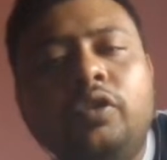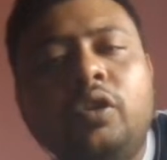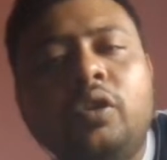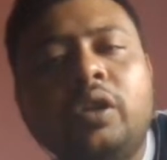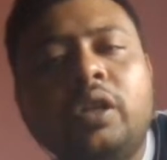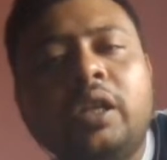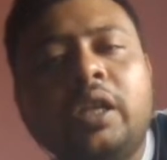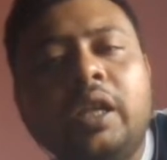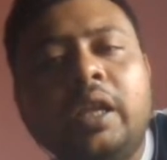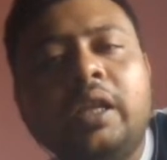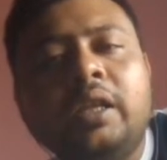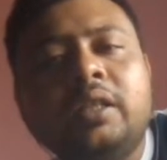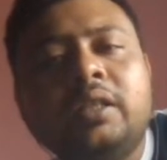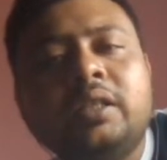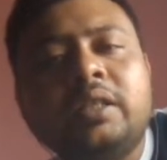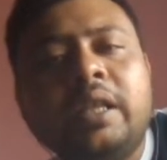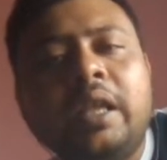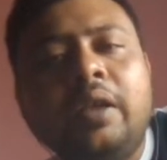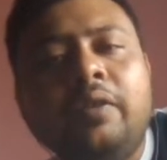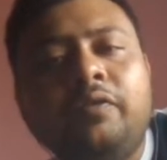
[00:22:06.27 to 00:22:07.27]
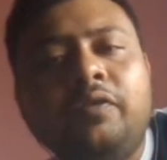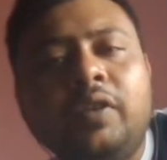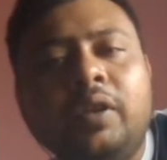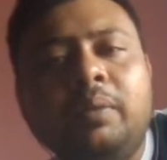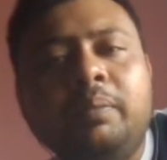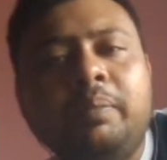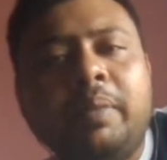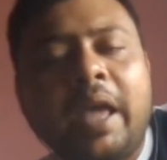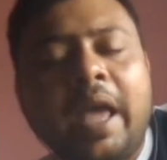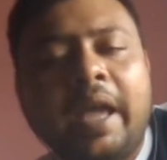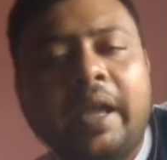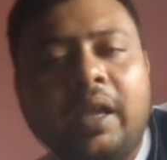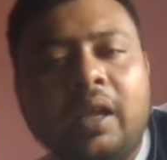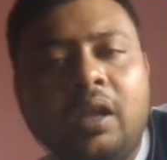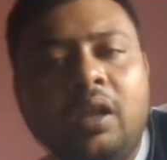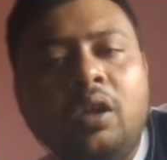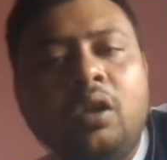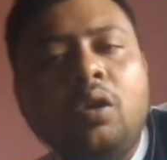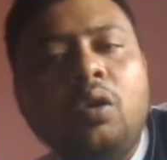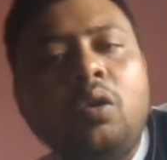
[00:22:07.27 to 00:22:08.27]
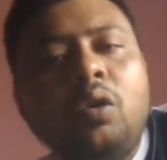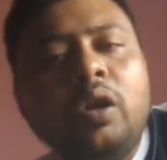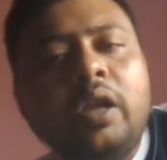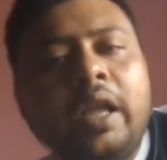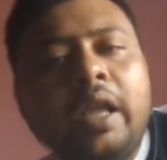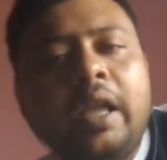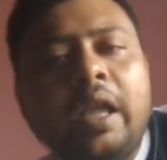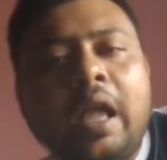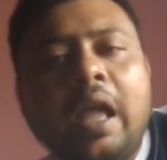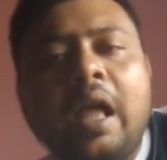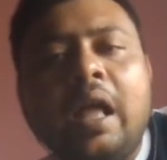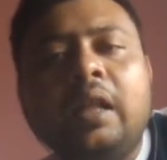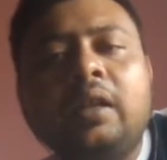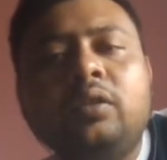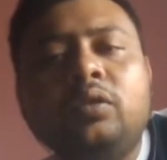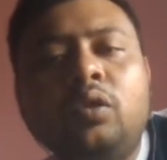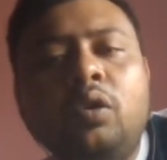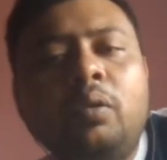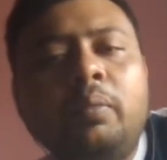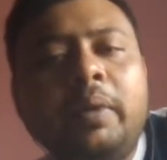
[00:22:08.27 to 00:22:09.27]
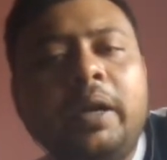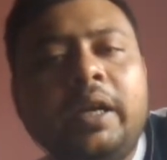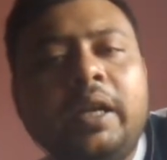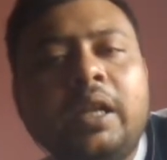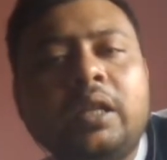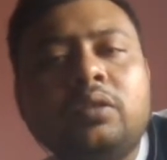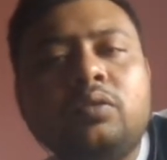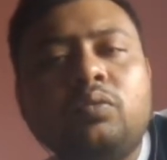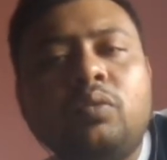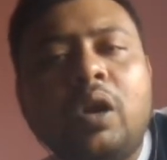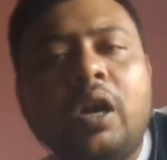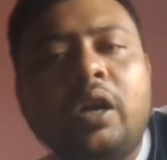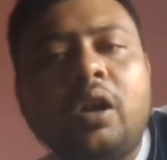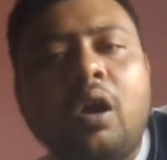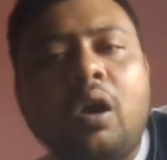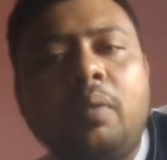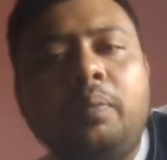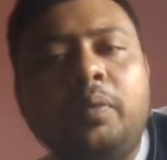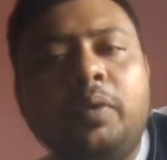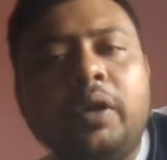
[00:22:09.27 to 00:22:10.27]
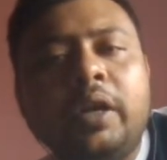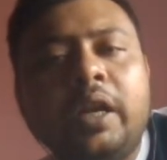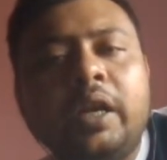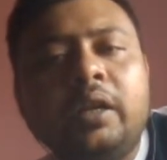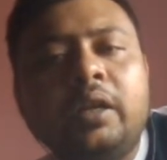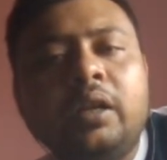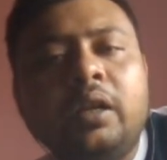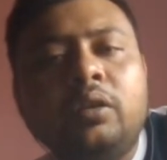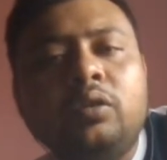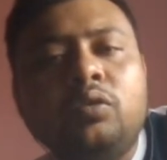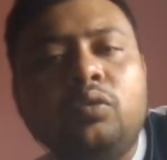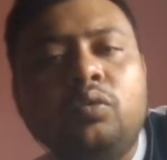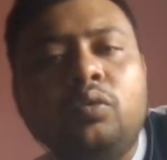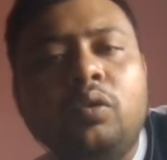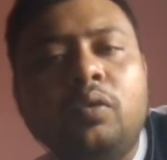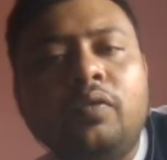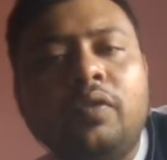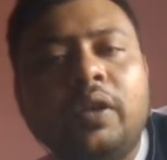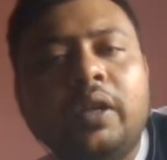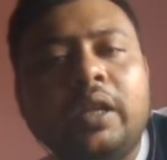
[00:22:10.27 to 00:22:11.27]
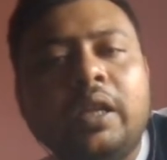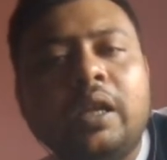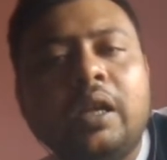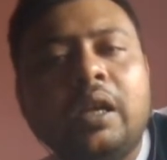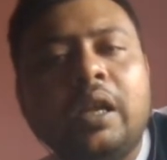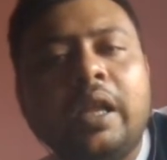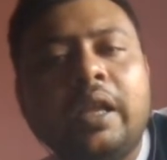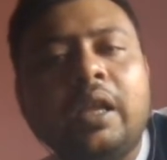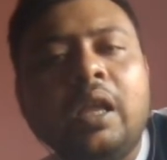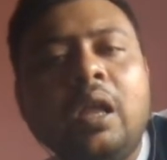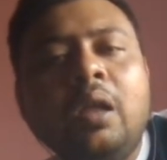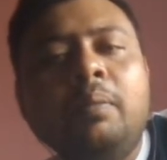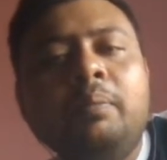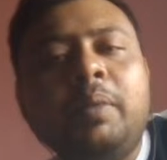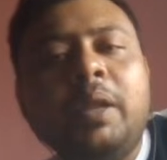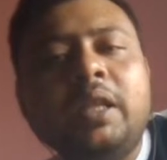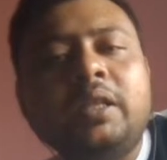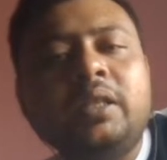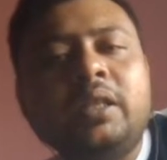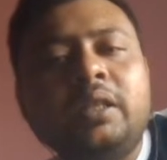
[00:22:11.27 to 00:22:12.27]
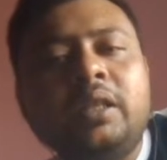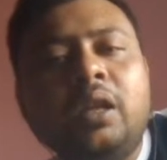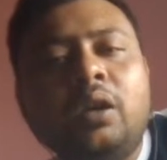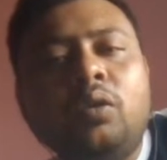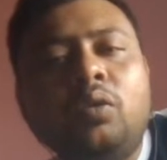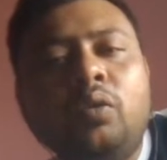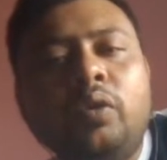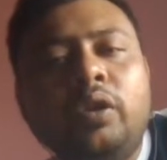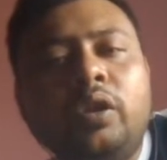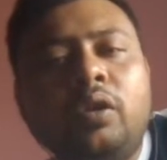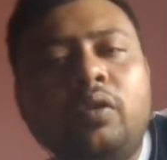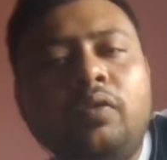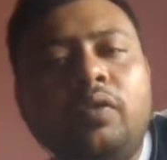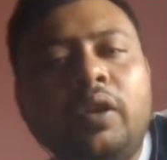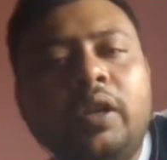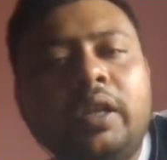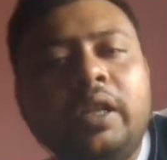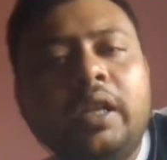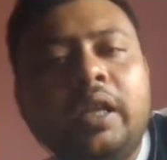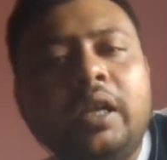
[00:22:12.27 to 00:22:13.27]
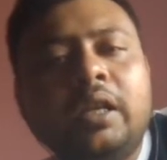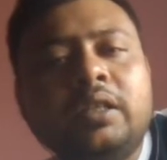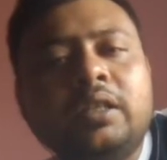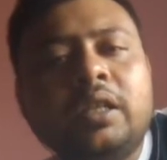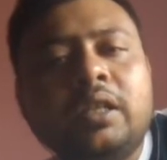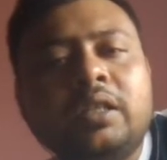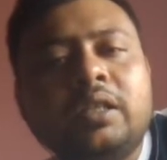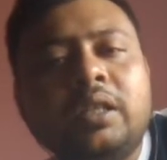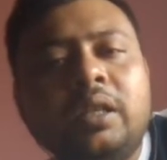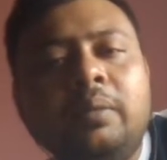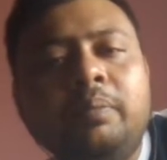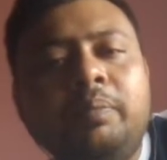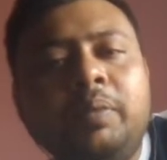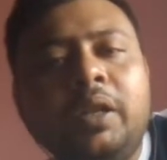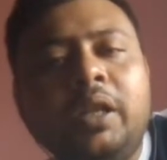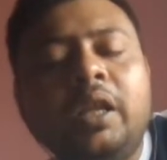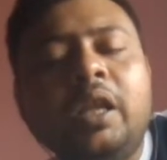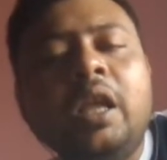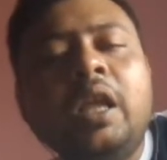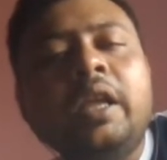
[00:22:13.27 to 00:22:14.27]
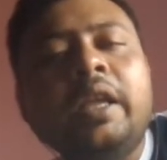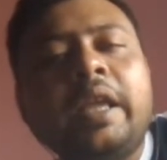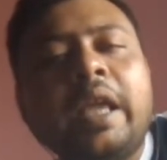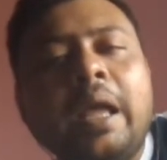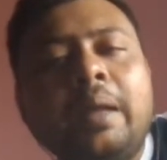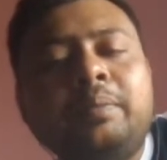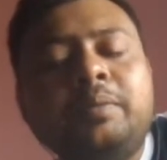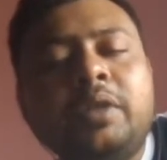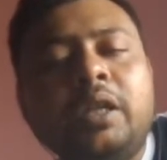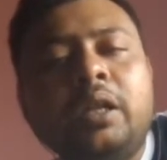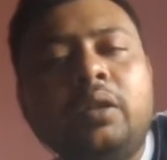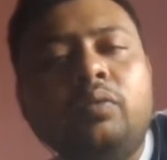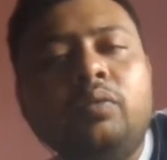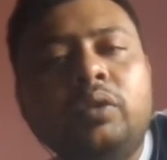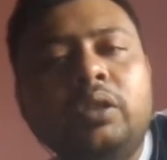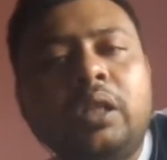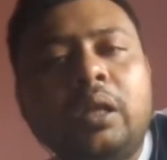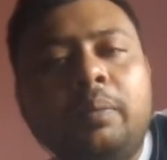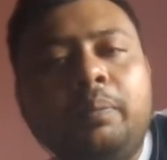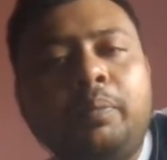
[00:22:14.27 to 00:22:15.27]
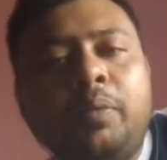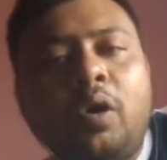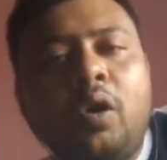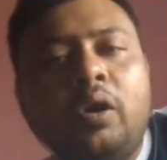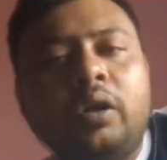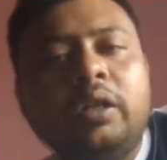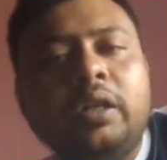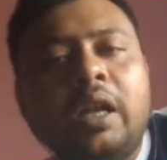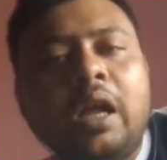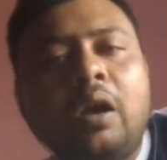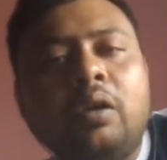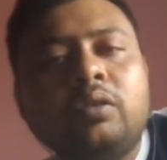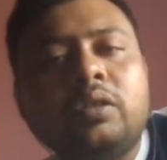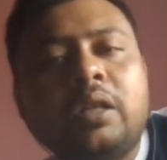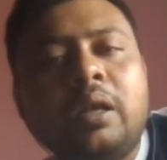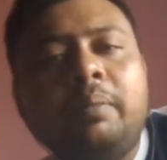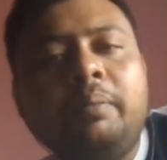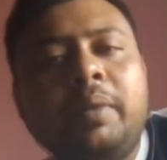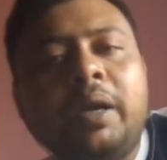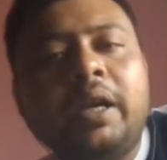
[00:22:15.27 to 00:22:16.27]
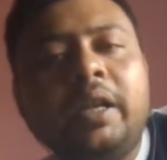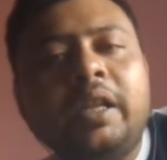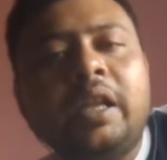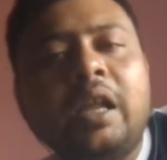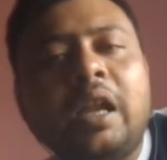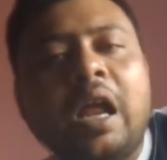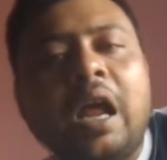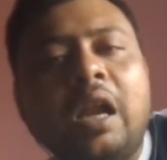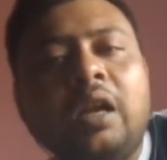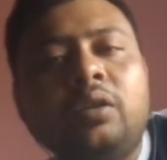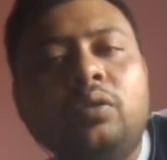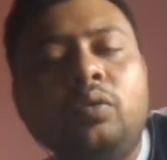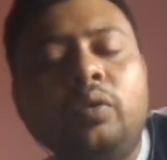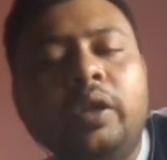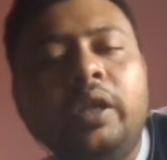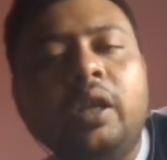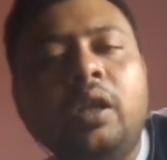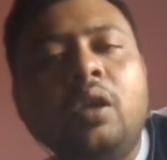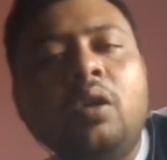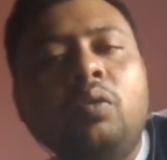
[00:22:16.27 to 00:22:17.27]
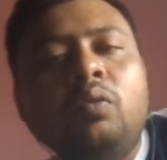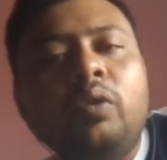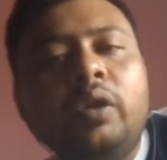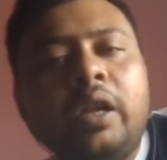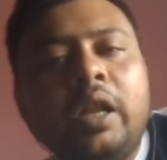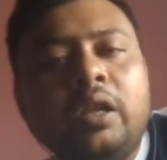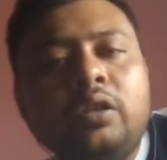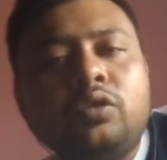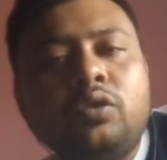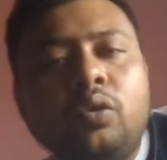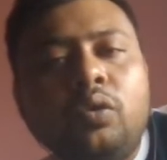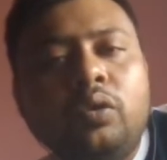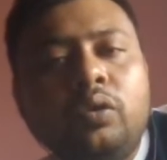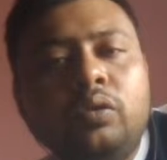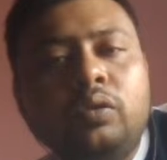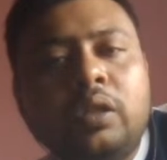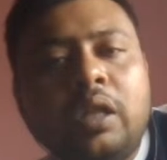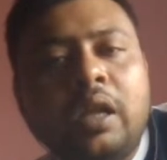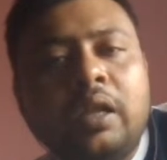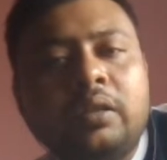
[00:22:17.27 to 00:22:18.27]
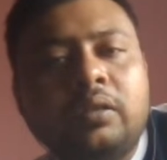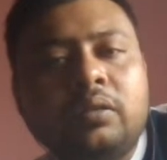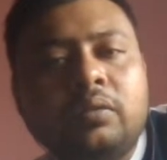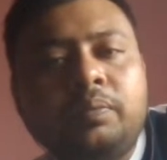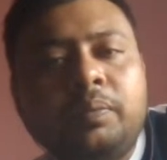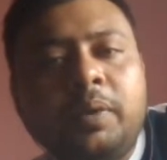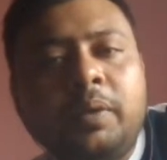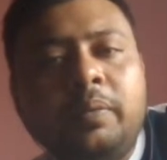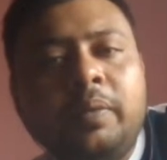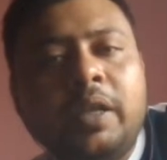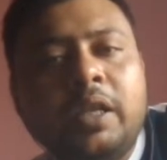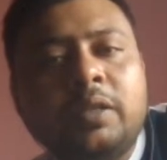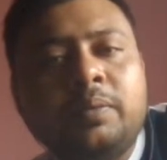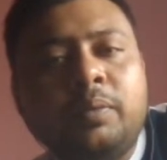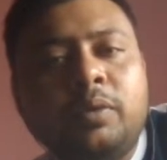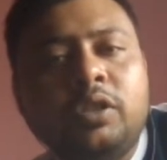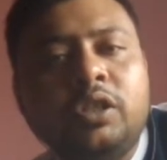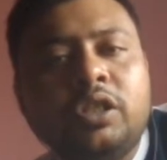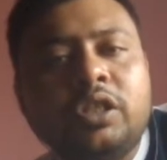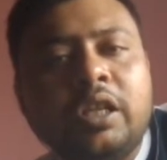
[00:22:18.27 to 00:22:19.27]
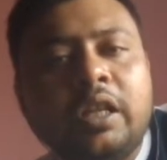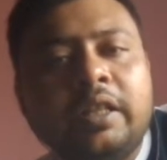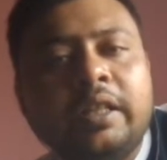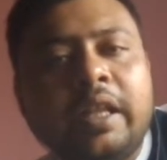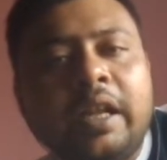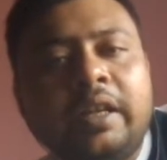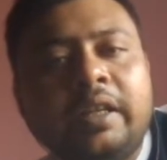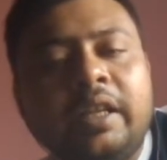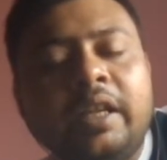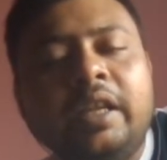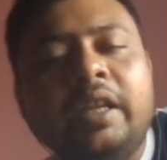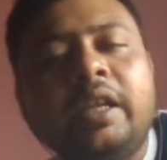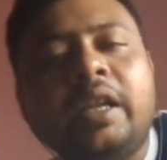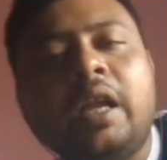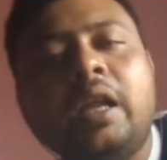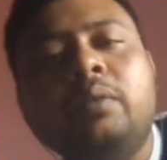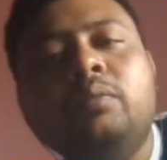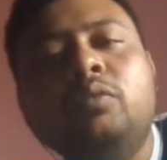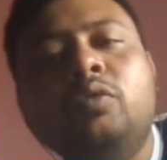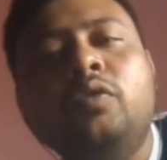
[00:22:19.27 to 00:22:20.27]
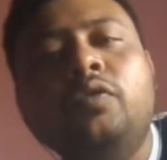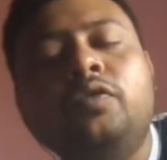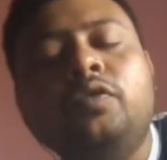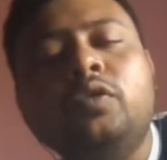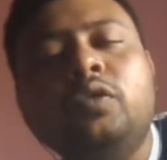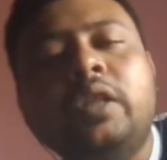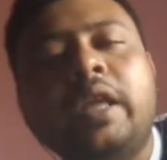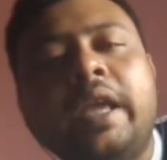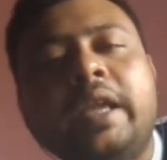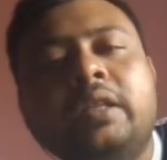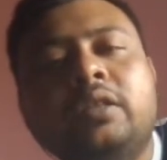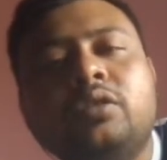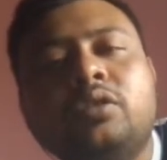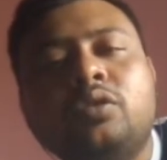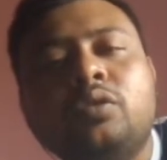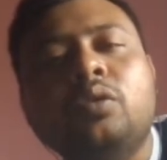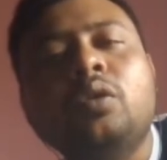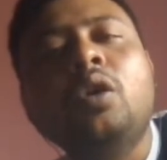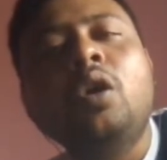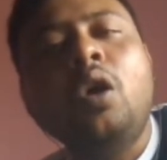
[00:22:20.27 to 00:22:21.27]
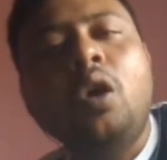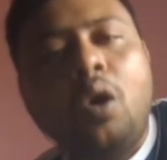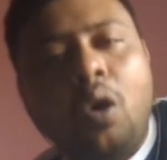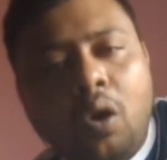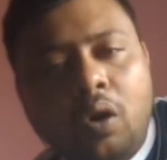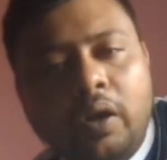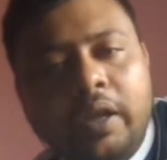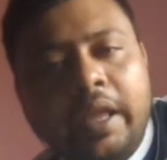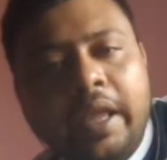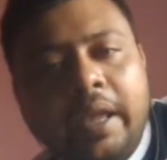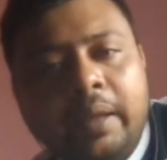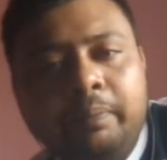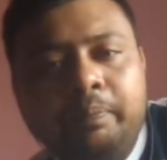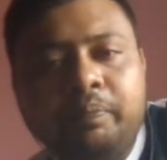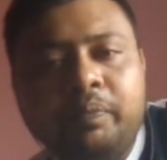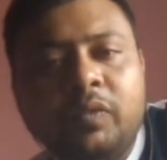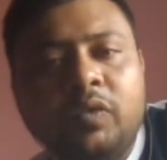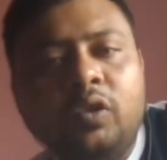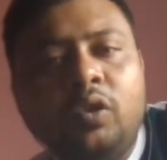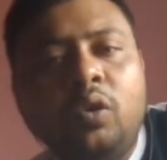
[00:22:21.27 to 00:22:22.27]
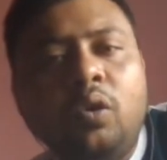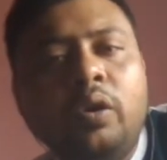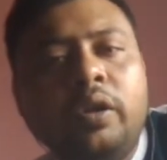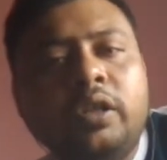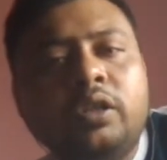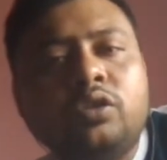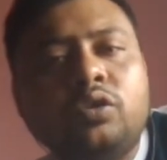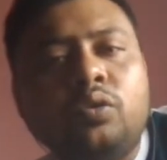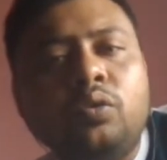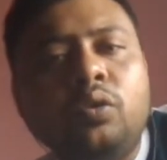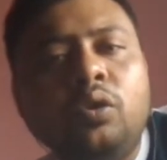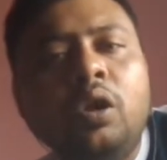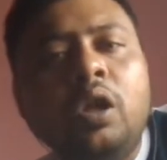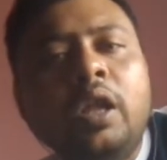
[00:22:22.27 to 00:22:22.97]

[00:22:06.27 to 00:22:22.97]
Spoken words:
your king safely back. Okay, and no matters what opponent do over here, like placing the queen over here, just simply capturing with the pawn. Now somebody are arguing when I show you the previous position that king can move to the h2. Okay, no issue.